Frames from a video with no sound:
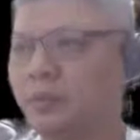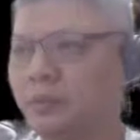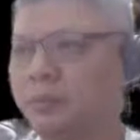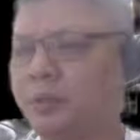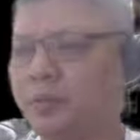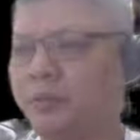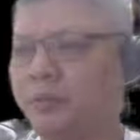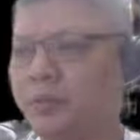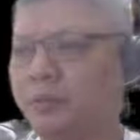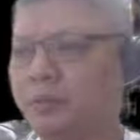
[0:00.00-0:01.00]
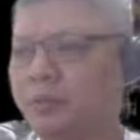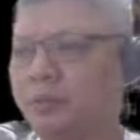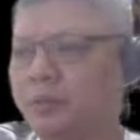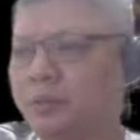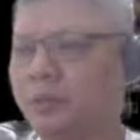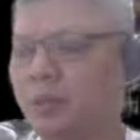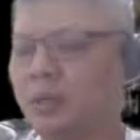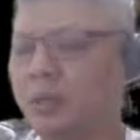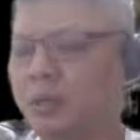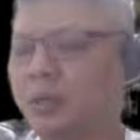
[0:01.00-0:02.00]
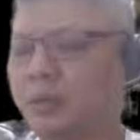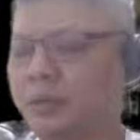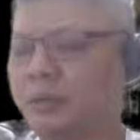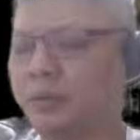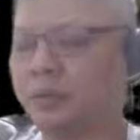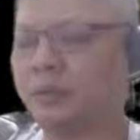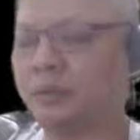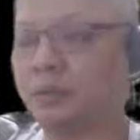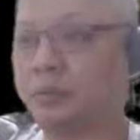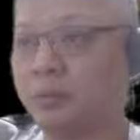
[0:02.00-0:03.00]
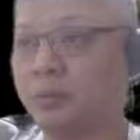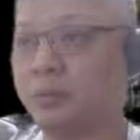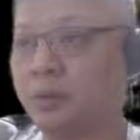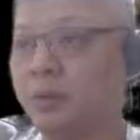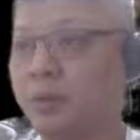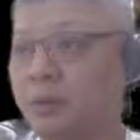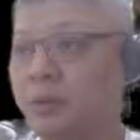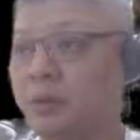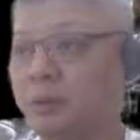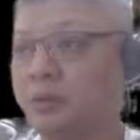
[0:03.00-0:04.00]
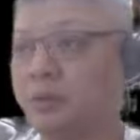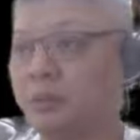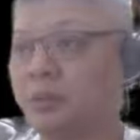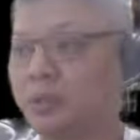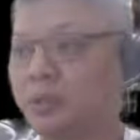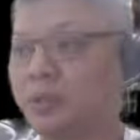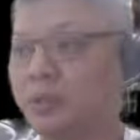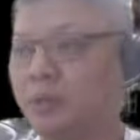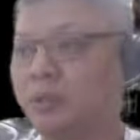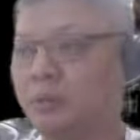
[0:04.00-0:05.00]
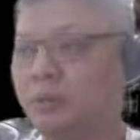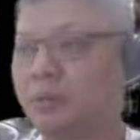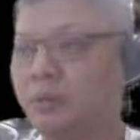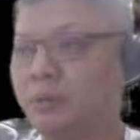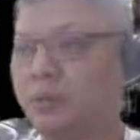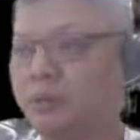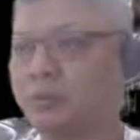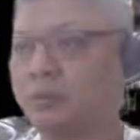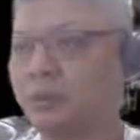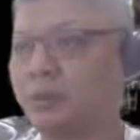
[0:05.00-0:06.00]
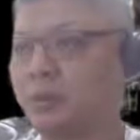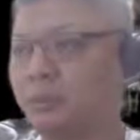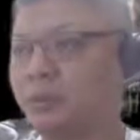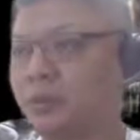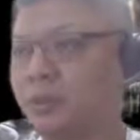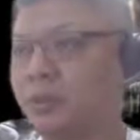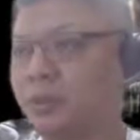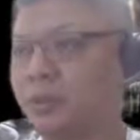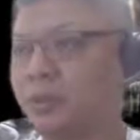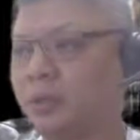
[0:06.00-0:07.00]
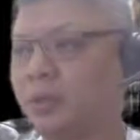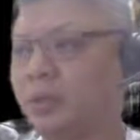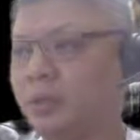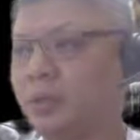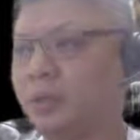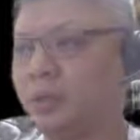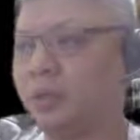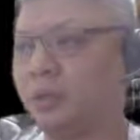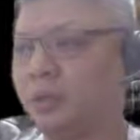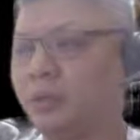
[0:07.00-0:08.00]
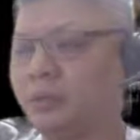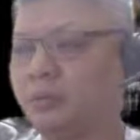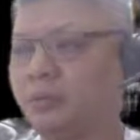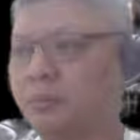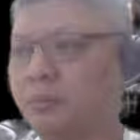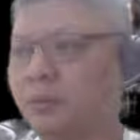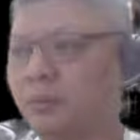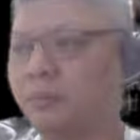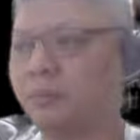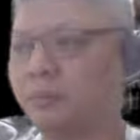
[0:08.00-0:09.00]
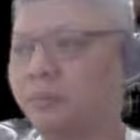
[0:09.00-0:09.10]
So p7 equals to 7 equals to 6 was suggested, and red should not capture the central pawn.